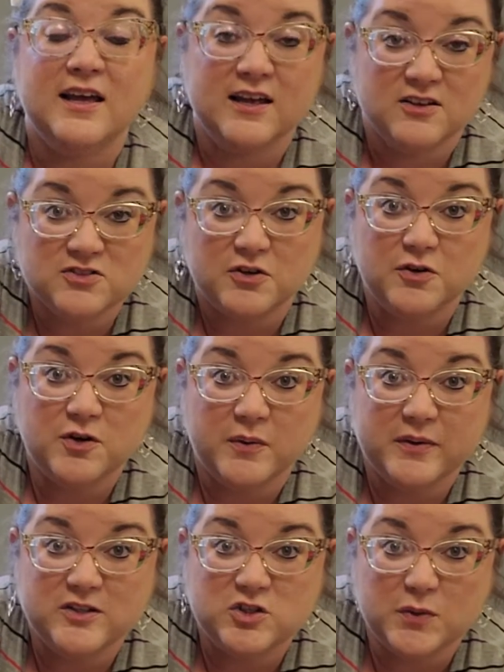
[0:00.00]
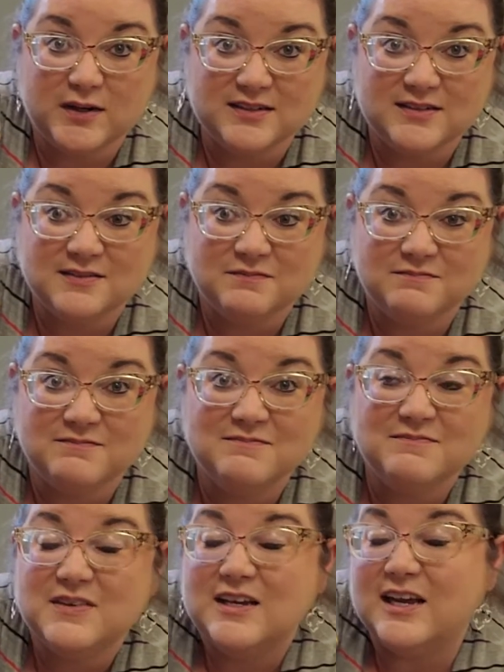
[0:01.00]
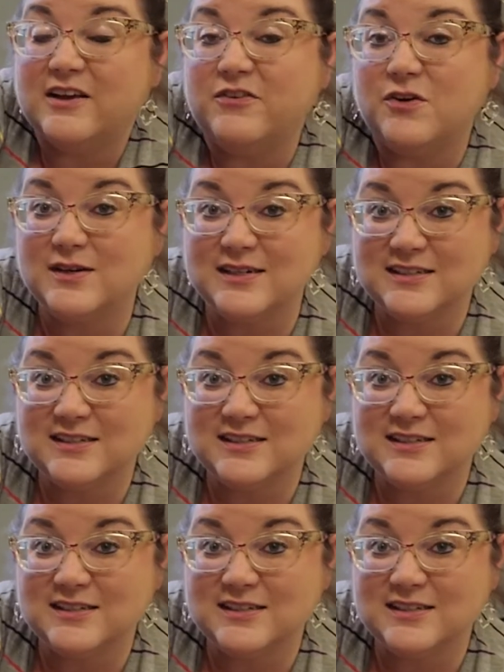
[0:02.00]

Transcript: so you know it is yours. if you did